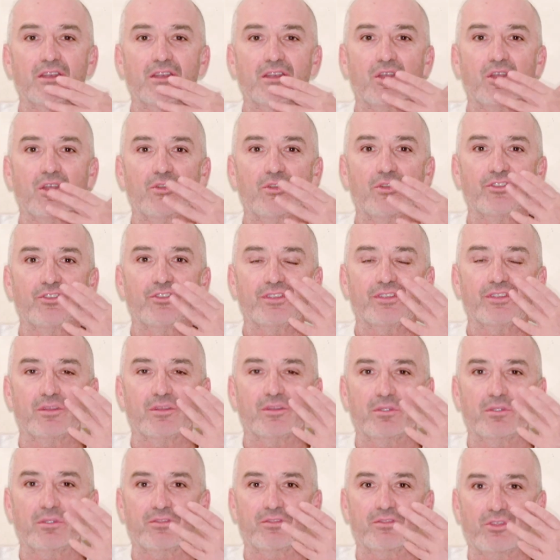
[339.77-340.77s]
noticing the
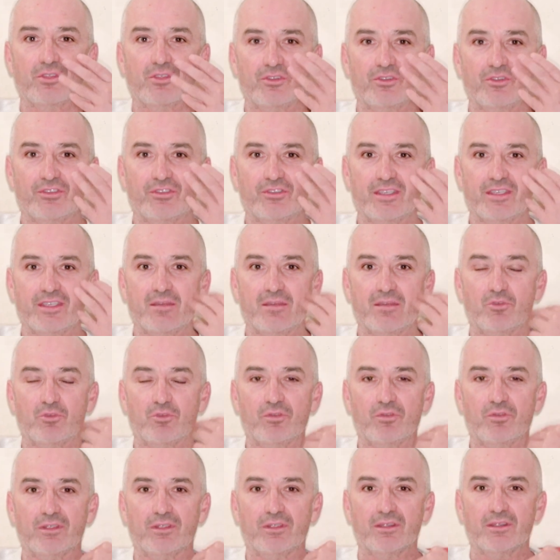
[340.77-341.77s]
breath. Notice the air
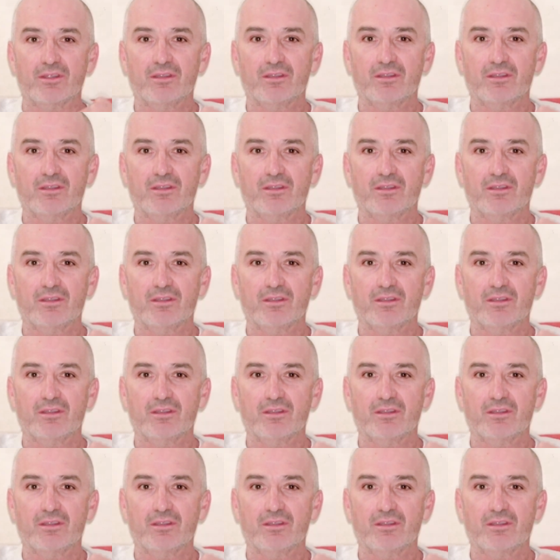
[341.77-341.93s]
moving,